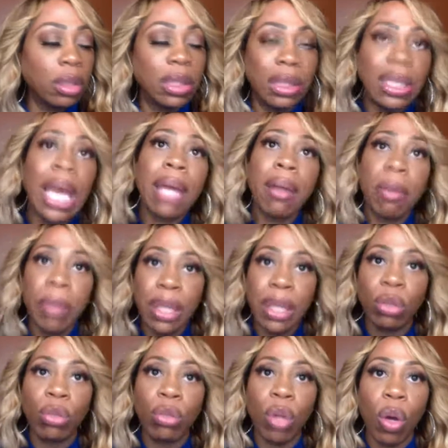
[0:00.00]
taking a
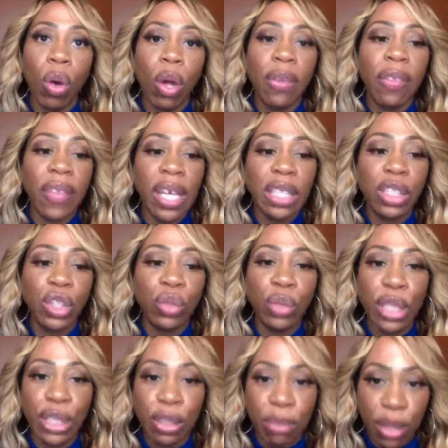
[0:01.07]
mental note of the things that you
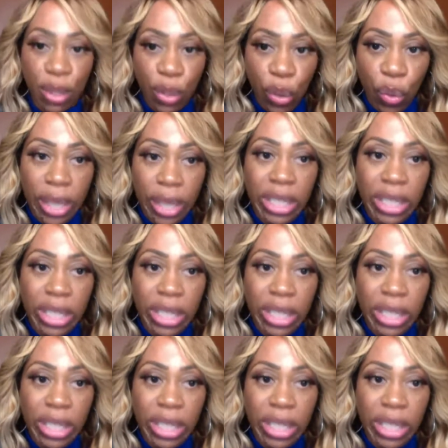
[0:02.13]
need to be doing